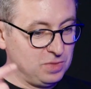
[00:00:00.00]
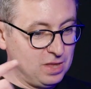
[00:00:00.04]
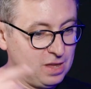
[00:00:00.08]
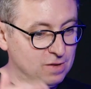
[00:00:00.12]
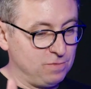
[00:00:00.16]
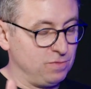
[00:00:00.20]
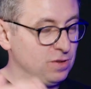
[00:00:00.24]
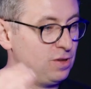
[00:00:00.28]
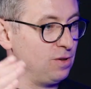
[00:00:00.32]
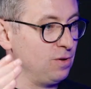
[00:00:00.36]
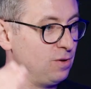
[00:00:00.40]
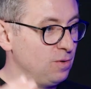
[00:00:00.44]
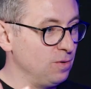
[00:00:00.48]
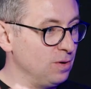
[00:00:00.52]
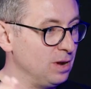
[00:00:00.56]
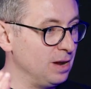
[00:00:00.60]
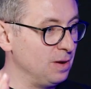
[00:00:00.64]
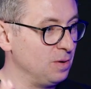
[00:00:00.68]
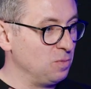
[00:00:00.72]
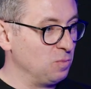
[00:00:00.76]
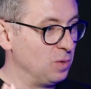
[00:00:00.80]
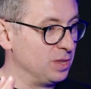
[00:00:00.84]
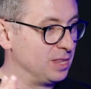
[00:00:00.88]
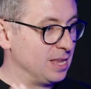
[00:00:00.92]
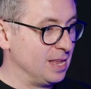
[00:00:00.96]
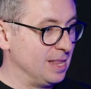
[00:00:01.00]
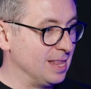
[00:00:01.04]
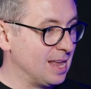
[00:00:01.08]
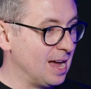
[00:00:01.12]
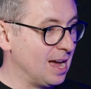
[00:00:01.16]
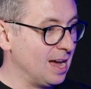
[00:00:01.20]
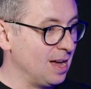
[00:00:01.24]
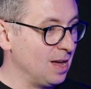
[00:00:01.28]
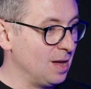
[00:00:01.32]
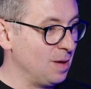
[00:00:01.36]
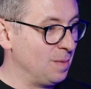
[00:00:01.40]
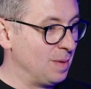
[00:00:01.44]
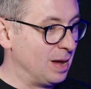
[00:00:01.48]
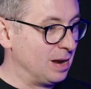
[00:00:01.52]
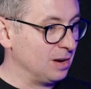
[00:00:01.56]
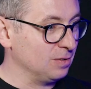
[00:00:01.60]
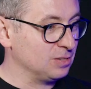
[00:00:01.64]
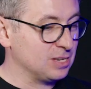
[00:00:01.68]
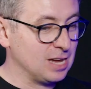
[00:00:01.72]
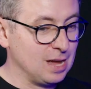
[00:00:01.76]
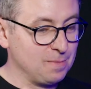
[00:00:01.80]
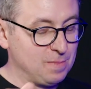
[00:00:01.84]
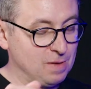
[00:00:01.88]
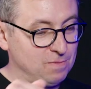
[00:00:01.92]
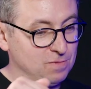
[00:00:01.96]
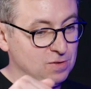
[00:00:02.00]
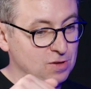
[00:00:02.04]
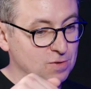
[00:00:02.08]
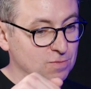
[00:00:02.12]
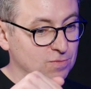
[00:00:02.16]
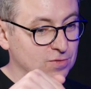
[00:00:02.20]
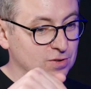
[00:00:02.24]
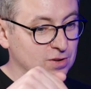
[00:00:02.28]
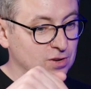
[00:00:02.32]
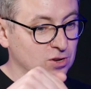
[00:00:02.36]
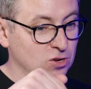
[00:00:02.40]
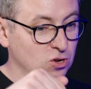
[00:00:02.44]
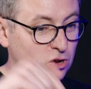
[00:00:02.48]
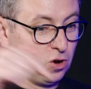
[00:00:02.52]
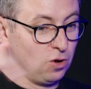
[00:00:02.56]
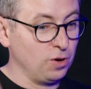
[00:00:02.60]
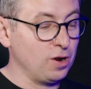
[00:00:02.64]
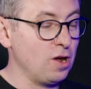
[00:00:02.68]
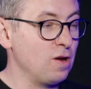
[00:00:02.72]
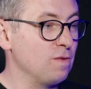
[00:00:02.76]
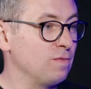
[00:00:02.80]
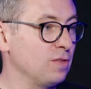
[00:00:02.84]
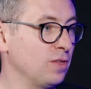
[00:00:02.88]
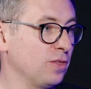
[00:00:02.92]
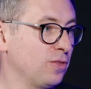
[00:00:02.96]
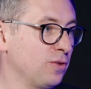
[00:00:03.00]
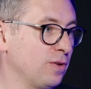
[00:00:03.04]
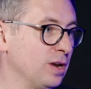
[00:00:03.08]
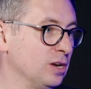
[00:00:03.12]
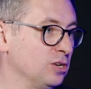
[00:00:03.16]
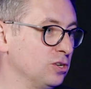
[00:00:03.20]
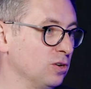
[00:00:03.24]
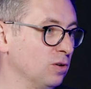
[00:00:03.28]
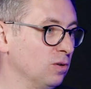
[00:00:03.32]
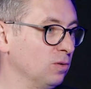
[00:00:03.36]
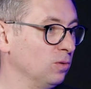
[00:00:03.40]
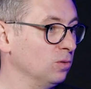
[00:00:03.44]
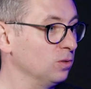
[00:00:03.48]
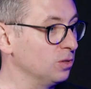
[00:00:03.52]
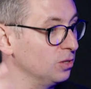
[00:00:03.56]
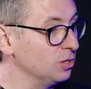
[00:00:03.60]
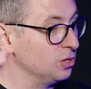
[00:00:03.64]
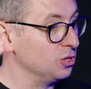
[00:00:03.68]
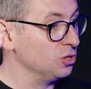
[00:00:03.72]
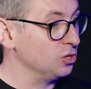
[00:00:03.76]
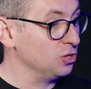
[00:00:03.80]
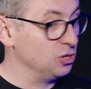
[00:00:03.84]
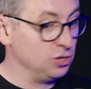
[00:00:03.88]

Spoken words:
if you, within that amount of time, if you've gone over the threshold,